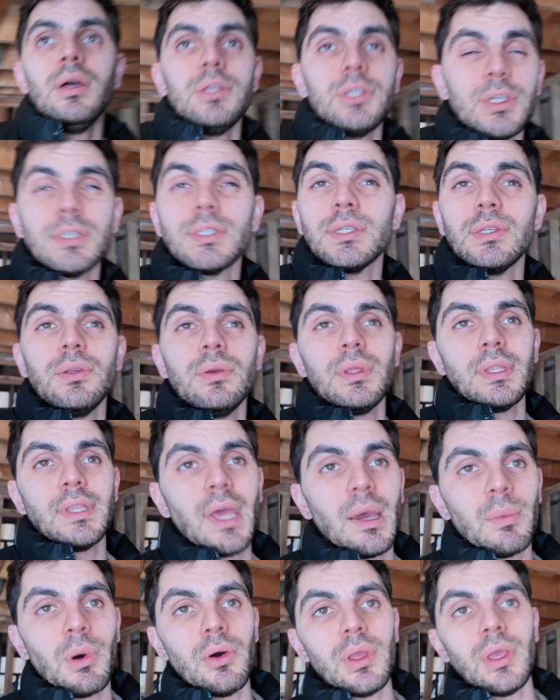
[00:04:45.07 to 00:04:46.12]
just to do the
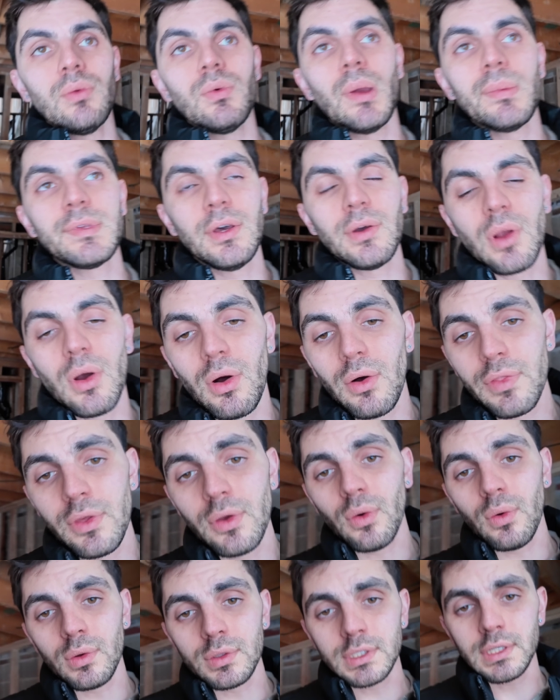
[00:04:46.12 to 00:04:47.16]
demo. He ripped out all the
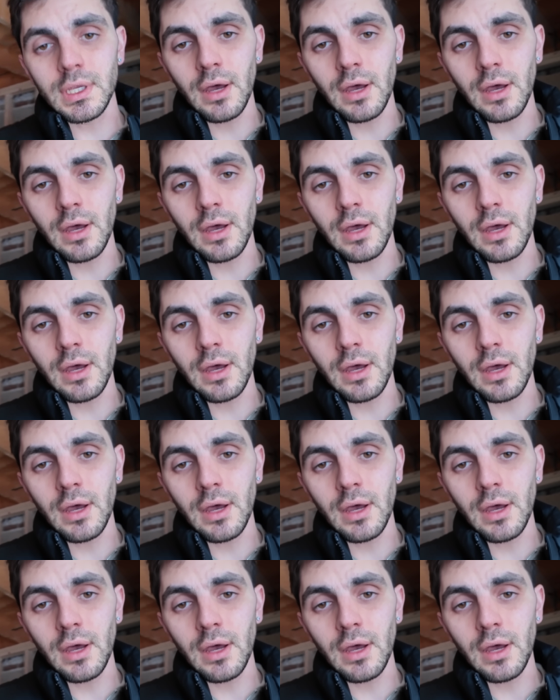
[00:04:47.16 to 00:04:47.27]
old